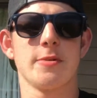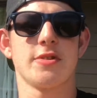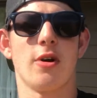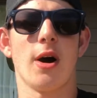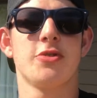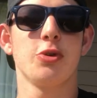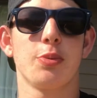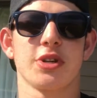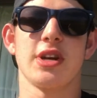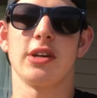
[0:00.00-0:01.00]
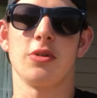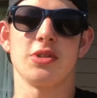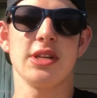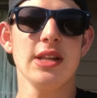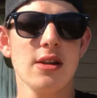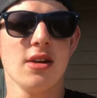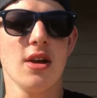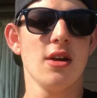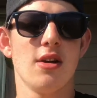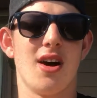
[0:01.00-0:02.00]
So I'm super excited to go see that.
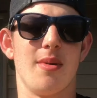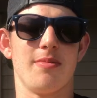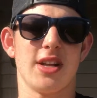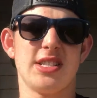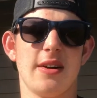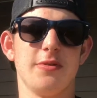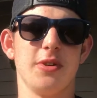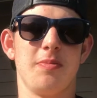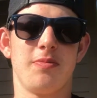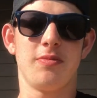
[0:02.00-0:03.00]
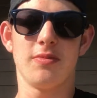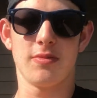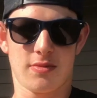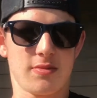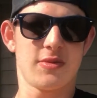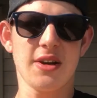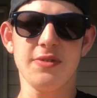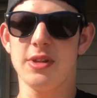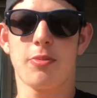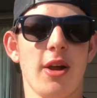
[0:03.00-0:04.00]
That's definitely
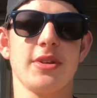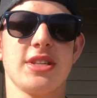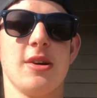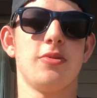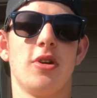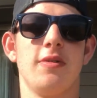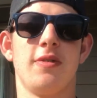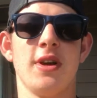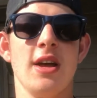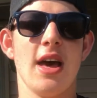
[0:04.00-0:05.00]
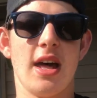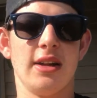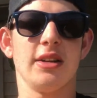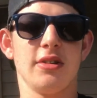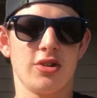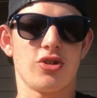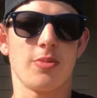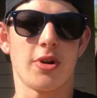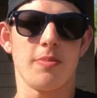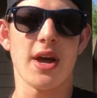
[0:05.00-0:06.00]
the prime example of ending the
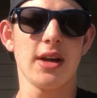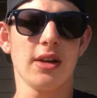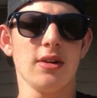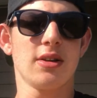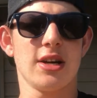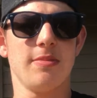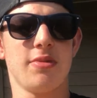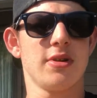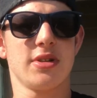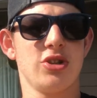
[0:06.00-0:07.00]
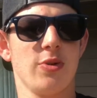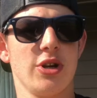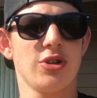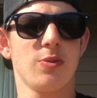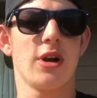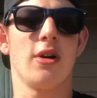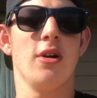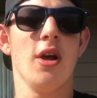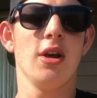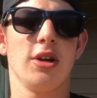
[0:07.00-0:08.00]
trip on a bang type situation where,
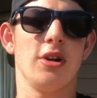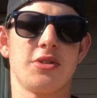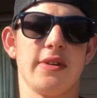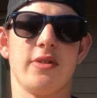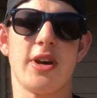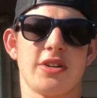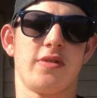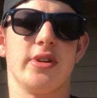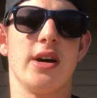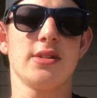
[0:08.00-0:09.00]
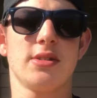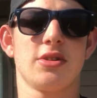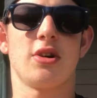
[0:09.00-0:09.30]
saving the best for last.